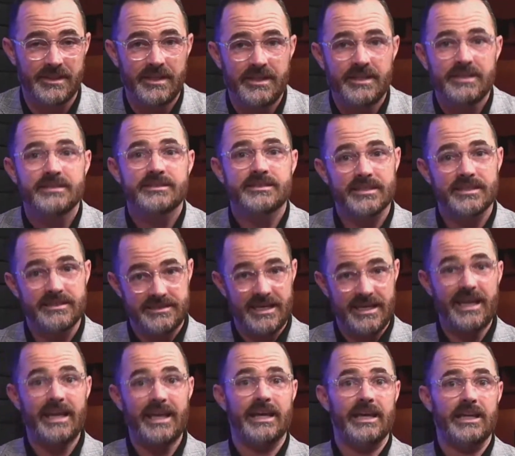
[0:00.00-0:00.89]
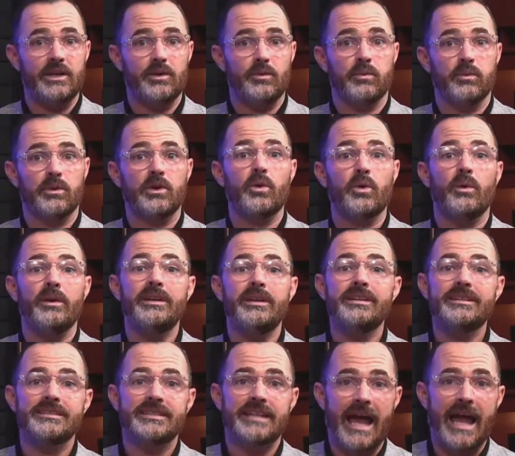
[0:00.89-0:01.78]
Today, we're going to
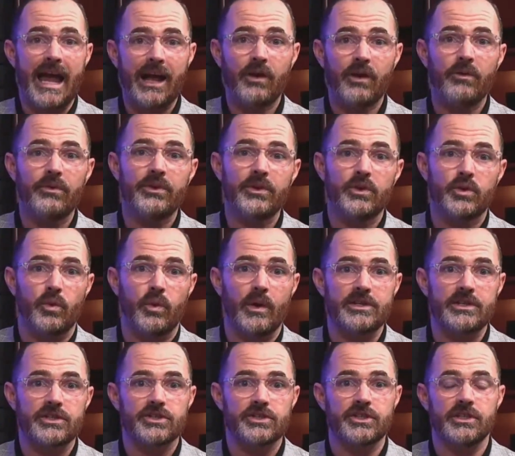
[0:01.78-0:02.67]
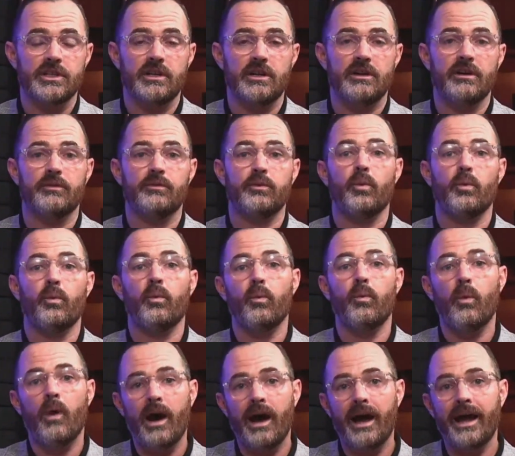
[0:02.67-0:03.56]
tackle the question of
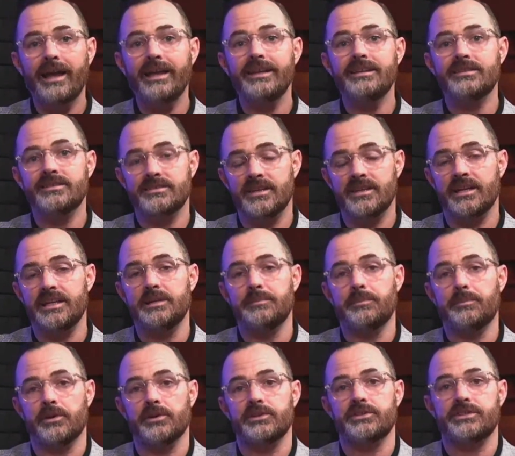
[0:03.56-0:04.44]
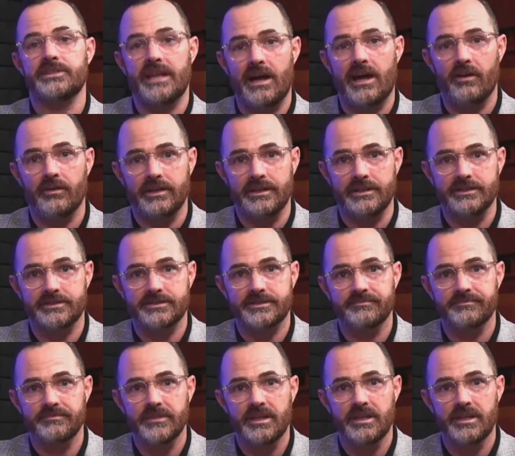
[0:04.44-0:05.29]
why study personalities.